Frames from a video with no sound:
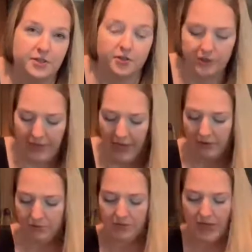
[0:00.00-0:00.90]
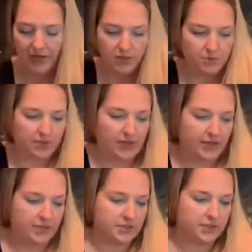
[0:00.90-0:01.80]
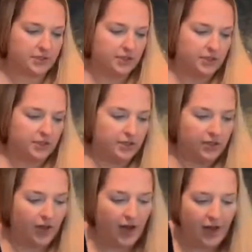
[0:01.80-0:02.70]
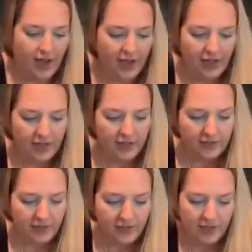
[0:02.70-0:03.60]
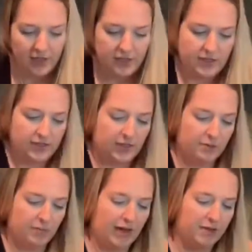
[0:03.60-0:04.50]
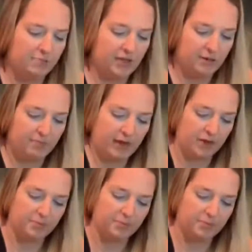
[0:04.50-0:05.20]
are on the outside of the plant. I think it might be a better